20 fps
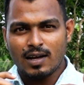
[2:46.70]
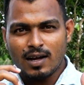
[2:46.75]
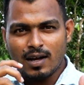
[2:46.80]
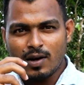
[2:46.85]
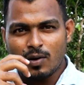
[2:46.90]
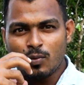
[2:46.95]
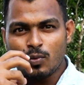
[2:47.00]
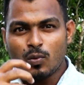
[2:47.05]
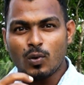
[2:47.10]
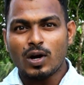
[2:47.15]

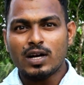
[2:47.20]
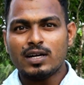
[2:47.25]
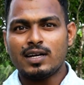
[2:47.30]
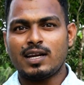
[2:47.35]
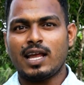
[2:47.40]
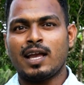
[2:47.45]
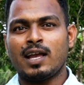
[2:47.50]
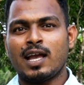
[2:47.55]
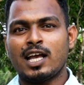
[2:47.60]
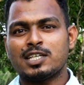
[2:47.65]
one
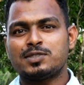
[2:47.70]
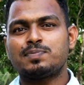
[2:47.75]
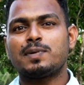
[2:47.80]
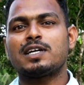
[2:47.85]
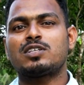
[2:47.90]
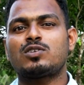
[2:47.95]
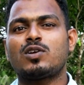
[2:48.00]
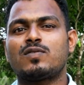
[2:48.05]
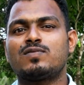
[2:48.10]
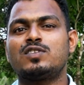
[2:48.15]

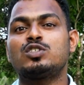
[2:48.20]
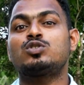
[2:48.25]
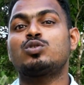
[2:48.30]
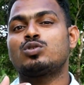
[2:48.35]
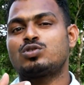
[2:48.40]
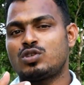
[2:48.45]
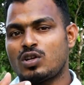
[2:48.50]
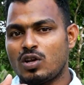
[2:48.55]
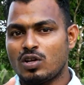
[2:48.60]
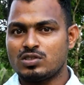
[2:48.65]
aspect of the
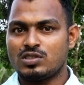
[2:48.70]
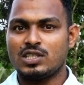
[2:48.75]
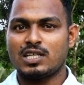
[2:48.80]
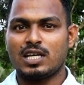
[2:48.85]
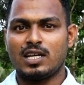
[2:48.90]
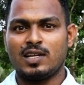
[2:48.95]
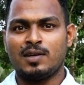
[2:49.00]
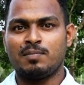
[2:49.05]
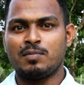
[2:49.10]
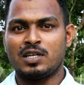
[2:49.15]

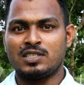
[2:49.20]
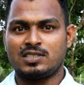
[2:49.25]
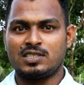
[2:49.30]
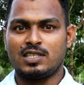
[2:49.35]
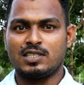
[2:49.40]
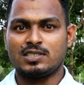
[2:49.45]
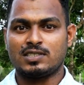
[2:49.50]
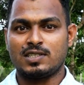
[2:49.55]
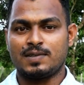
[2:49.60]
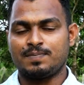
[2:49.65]
sociological
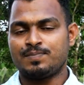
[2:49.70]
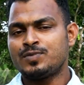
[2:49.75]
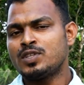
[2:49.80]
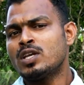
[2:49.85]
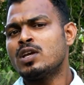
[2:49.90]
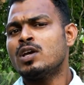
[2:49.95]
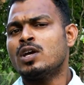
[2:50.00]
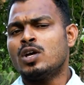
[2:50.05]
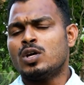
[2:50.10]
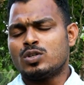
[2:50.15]
imagination.
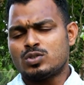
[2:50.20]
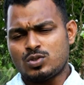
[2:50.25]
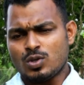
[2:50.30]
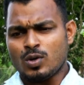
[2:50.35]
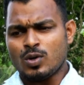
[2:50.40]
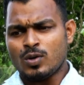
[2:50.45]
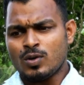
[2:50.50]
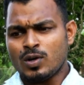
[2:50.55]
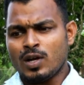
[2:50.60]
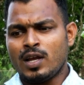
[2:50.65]

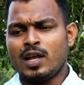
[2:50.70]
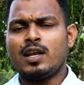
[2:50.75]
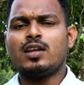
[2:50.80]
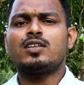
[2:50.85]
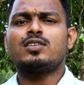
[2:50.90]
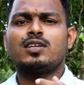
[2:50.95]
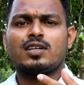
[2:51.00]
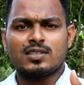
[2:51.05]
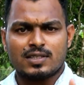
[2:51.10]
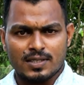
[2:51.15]
So
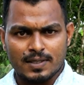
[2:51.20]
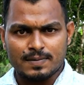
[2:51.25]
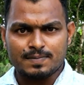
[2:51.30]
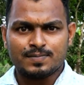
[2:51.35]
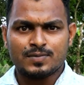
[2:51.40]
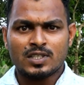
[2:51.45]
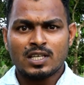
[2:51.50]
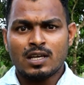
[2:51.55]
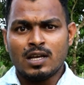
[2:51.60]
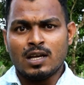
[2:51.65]
another thing,
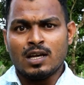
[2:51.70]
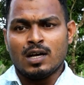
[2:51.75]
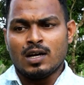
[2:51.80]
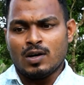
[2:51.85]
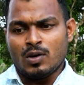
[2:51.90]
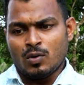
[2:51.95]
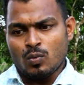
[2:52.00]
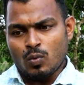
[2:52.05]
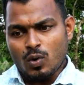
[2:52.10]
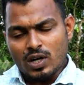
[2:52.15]

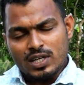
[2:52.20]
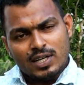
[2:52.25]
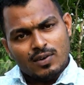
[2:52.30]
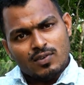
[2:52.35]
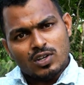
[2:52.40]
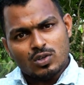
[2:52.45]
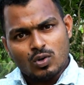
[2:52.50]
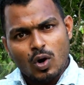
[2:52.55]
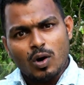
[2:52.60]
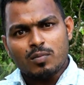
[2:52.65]

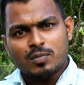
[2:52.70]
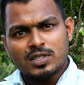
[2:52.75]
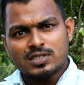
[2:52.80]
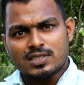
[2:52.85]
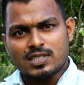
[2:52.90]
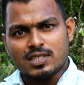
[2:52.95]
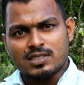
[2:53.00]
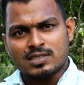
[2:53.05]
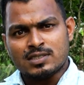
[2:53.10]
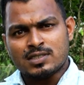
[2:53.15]
whatever common
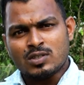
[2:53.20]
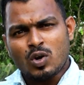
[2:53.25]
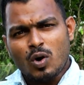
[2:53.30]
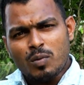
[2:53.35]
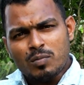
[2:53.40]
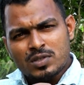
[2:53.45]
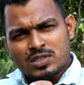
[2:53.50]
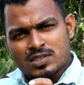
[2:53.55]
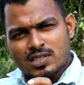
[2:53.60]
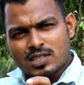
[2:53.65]

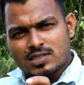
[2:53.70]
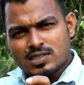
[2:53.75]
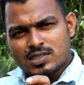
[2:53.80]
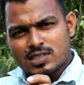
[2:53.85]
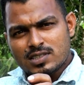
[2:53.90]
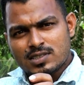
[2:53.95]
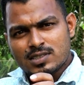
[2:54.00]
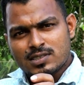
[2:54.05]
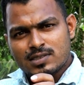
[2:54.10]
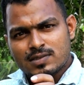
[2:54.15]
sense
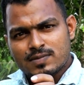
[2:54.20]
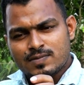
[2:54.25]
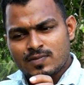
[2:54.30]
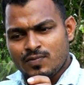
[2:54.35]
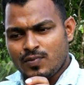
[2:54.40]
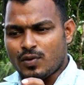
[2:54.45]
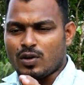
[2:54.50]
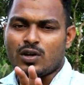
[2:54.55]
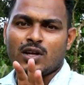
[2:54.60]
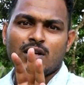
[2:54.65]
is
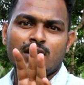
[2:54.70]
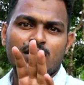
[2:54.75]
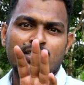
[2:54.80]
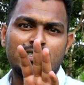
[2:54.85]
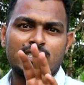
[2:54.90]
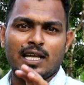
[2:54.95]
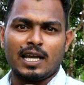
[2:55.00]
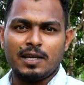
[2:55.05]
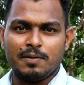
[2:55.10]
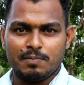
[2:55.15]
for
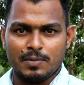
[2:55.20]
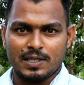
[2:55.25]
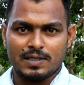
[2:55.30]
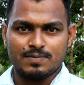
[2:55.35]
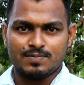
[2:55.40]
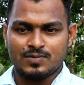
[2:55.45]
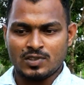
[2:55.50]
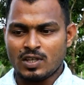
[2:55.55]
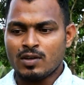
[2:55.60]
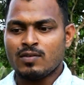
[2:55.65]
a timing.
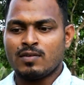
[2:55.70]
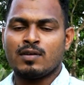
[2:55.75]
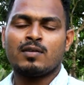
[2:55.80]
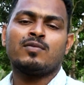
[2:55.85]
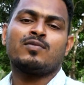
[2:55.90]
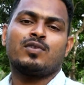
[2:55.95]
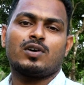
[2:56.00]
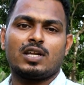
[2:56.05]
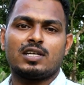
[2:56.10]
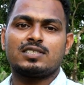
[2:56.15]

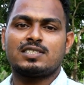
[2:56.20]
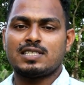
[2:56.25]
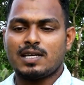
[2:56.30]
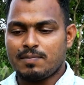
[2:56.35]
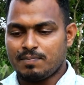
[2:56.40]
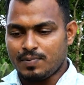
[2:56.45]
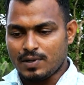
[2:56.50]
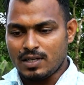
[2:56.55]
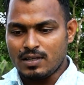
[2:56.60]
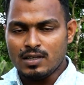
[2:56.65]
For
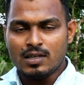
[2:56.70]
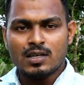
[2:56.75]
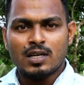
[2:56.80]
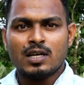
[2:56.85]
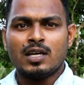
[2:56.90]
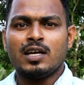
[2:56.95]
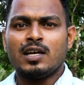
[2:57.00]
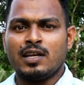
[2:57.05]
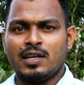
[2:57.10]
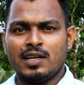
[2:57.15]
example,
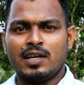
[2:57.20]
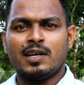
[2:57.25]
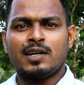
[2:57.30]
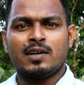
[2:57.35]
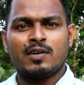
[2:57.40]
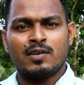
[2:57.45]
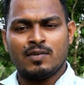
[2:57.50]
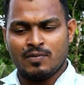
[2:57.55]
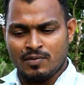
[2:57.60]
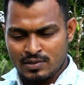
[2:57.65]

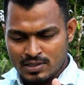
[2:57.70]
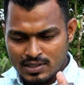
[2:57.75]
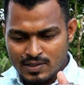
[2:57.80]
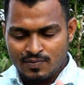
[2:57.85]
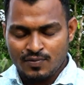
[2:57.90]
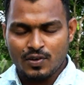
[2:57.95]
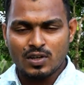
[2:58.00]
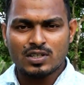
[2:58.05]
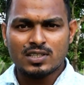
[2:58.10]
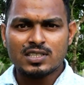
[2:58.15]

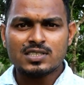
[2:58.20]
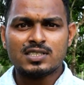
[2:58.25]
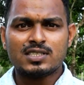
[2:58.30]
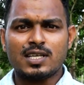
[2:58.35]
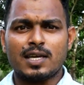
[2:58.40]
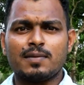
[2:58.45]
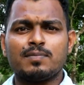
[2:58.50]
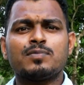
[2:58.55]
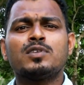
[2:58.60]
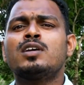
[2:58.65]
for this
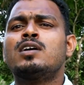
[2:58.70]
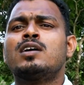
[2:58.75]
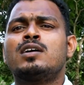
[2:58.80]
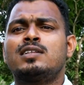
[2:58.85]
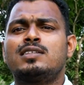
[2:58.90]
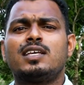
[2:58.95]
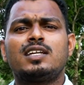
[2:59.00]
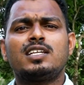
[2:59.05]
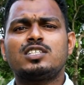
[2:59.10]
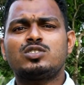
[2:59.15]
time
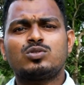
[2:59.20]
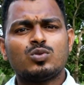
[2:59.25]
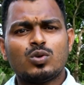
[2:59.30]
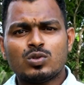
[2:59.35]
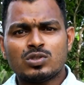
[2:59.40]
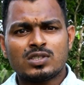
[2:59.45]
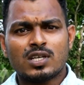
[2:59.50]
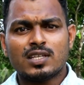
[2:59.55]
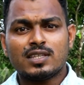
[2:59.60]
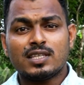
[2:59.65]
there is no
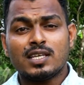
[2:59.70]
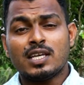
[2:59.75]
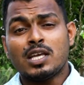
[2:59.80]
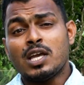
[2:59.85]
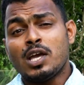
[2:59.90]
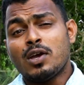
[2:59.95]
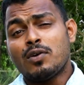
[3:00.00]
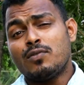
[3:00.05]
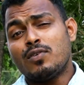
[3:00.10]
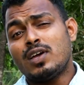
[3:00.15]
sati.
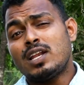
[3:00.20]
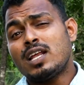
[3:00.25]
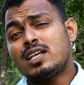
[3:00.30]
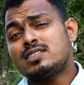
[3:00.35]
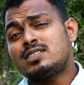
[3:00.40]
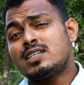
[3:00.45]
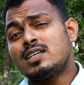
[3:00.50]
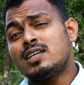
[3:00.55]
Whereas